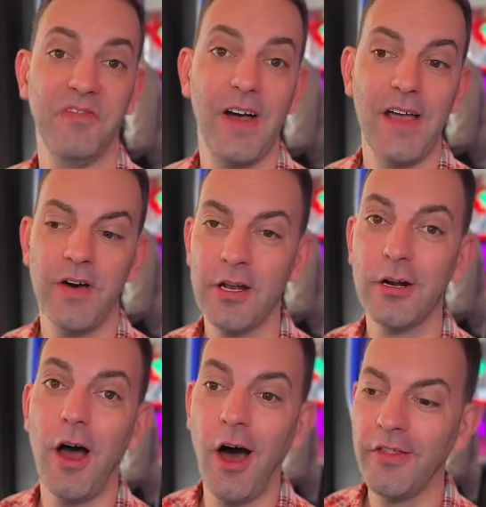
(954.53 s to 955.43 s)
Five
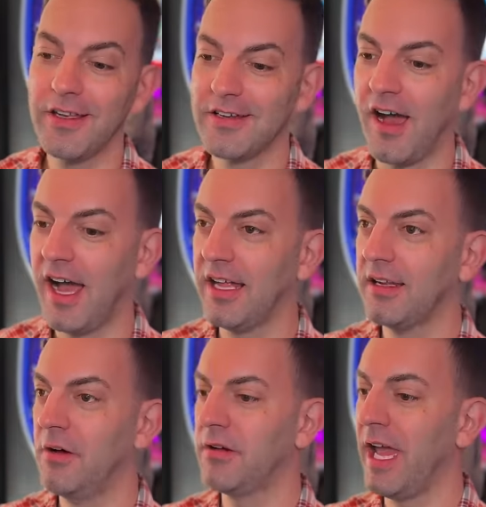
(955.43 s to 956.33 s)
hundred on the
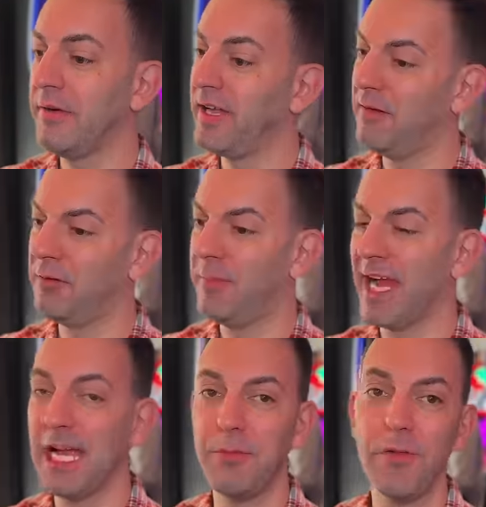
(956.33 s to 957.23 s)
dot. Okay, we're
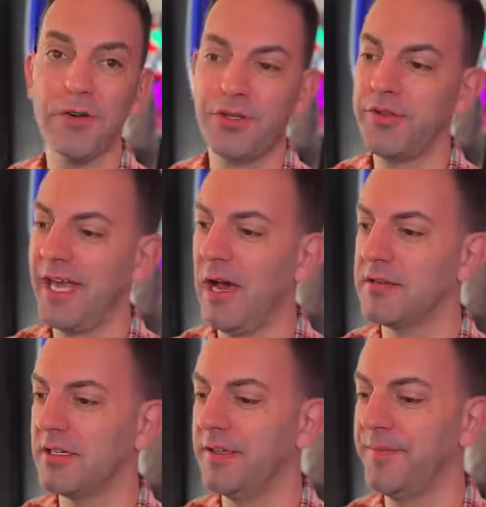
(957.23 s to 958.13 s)
back up over two
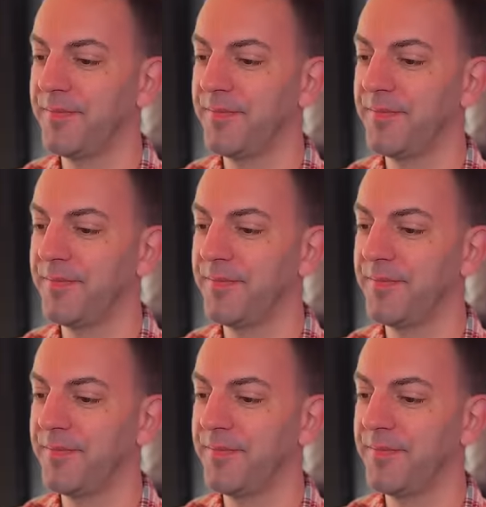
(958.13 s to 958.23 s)
thousand.